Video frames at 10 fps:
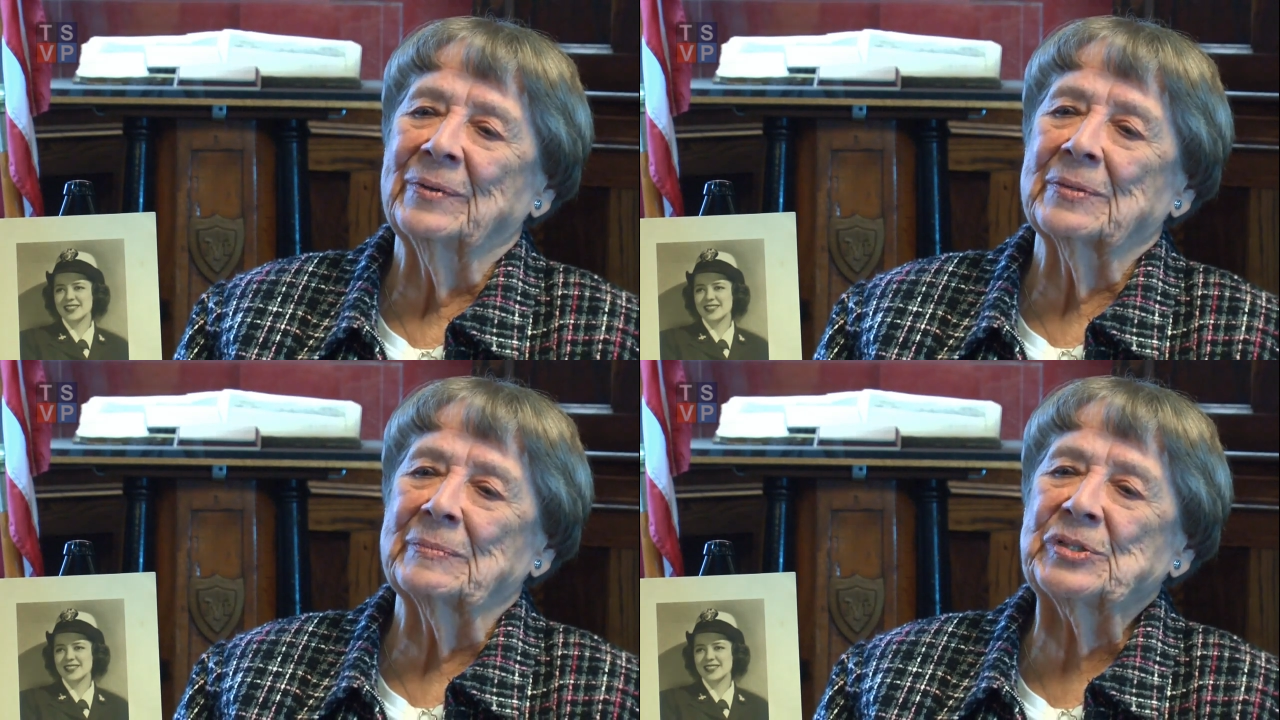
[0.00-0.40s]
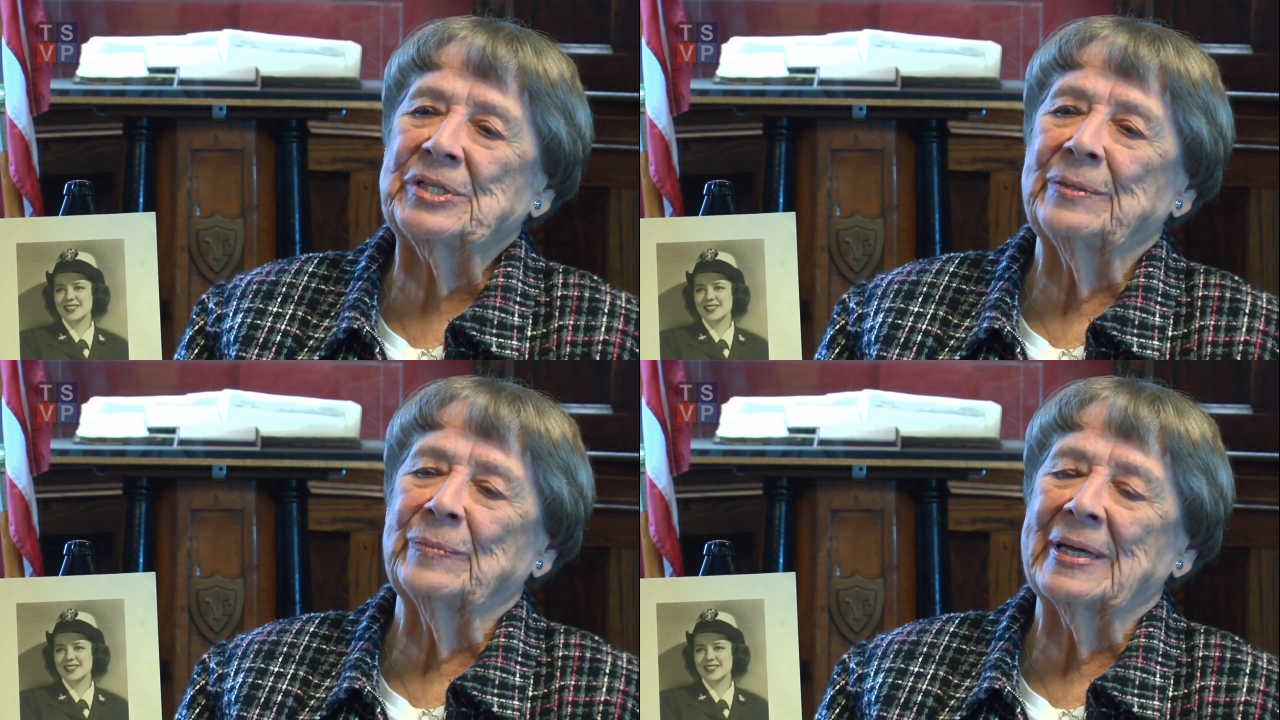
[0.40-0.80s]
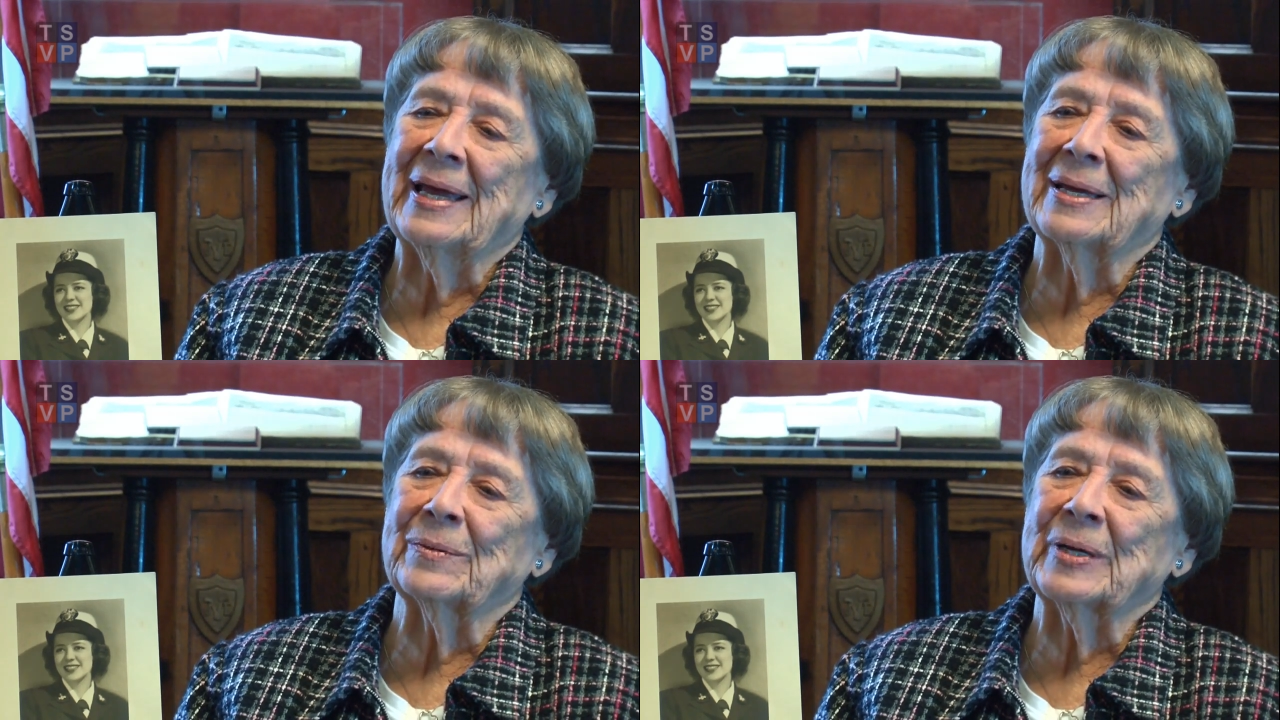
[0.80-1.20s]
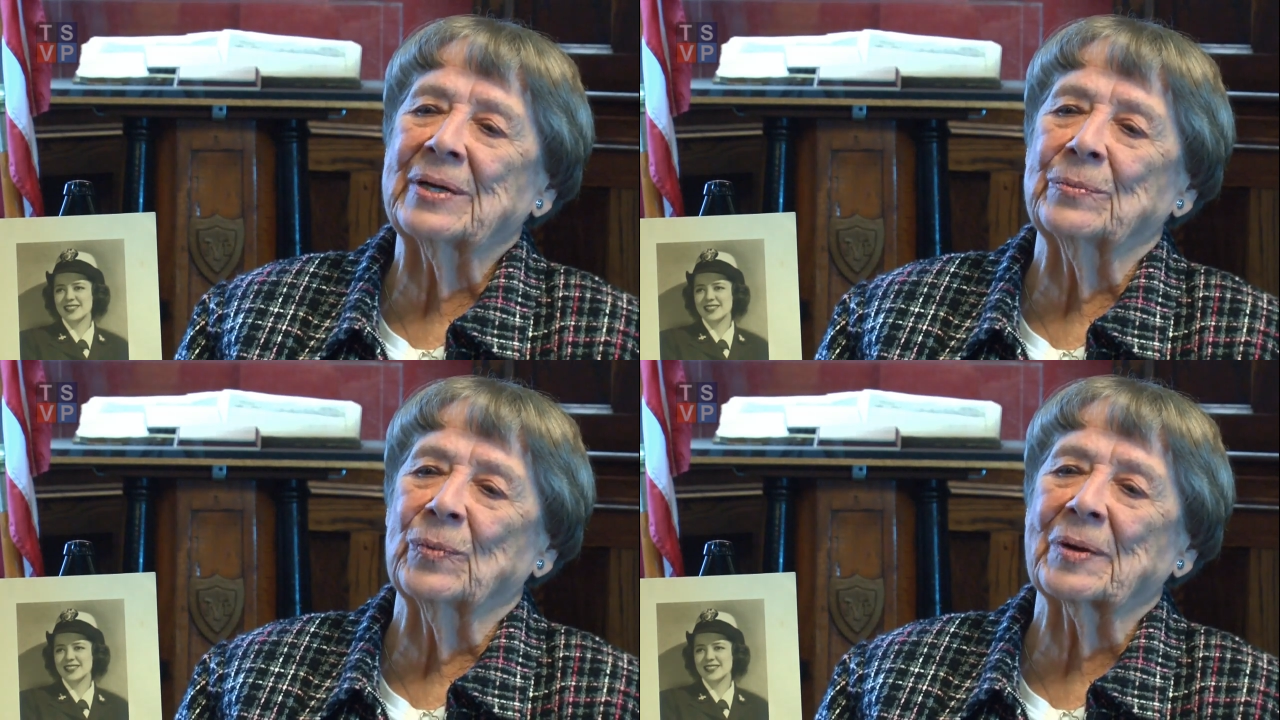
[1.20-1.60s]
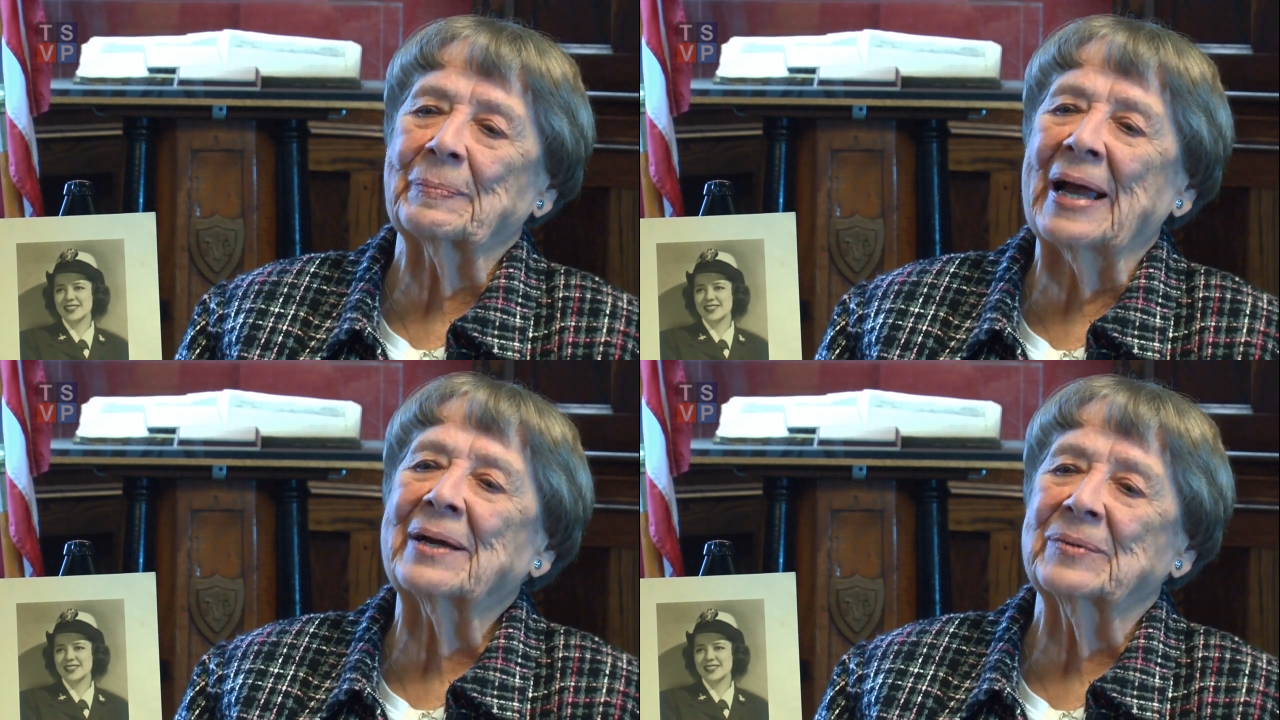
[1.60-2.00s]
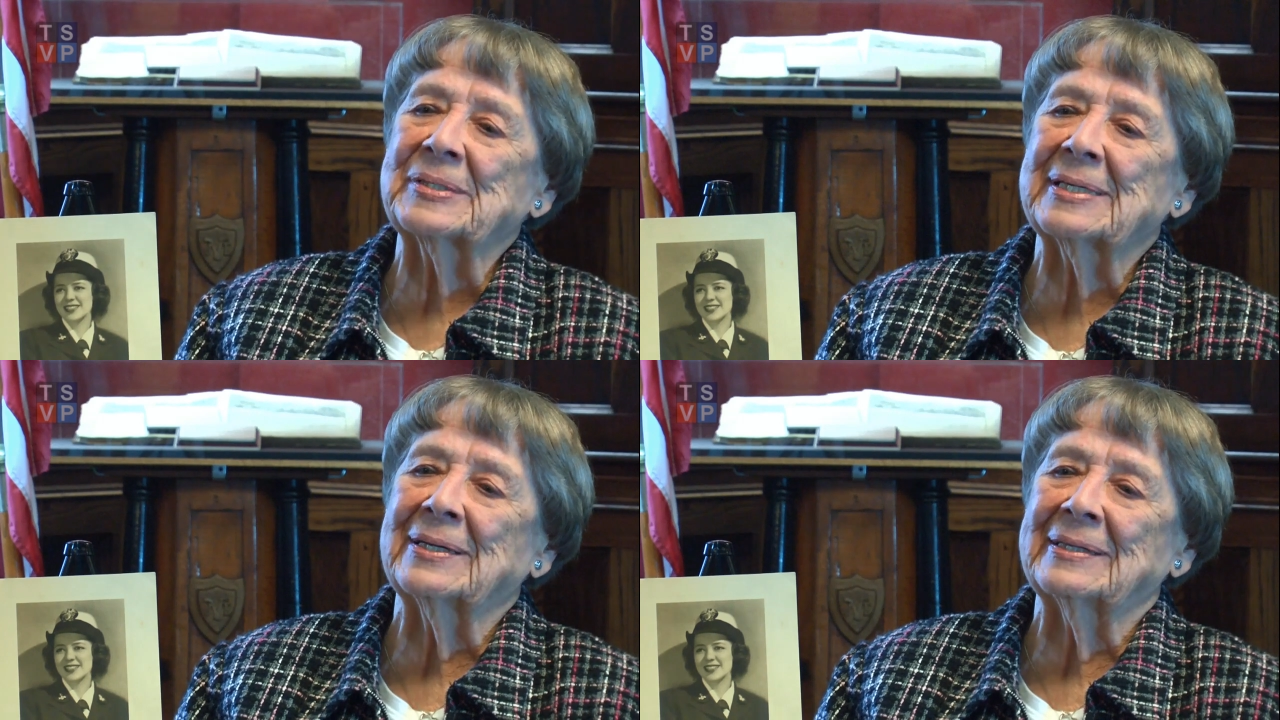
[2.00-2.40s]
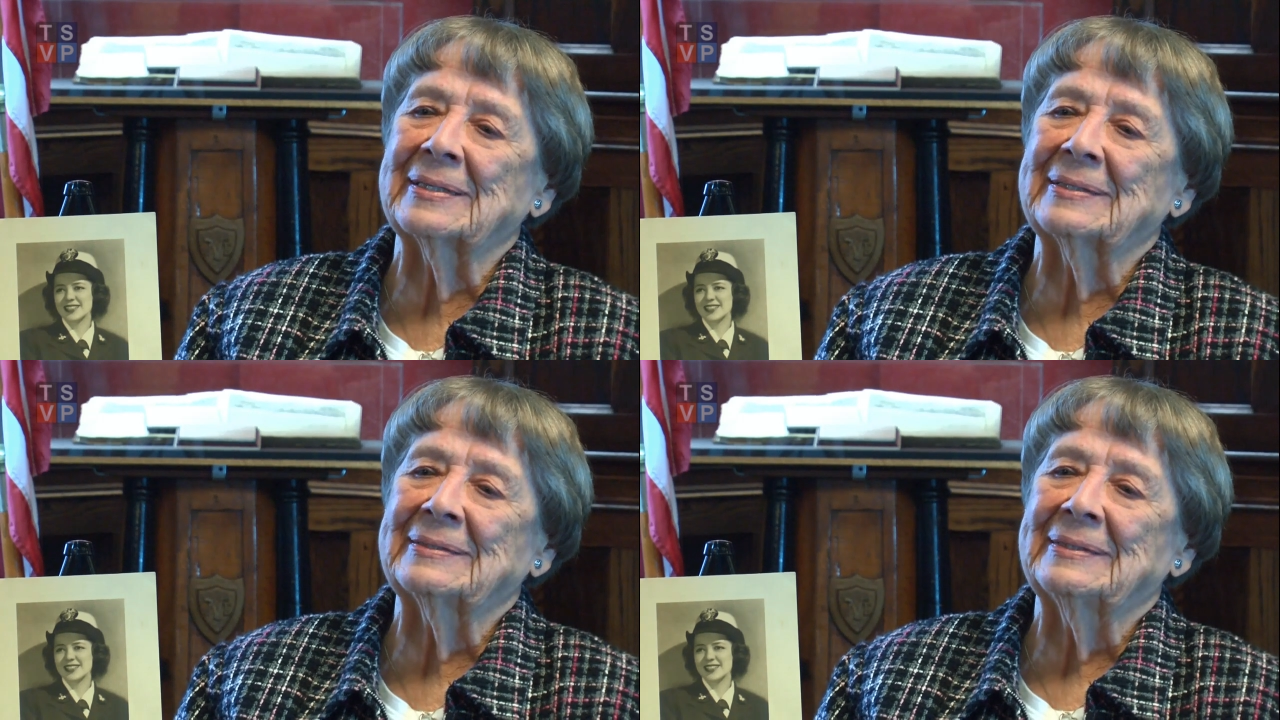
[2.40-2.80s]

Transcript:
Speaker 1: with the machine we had, we could work backwards on it.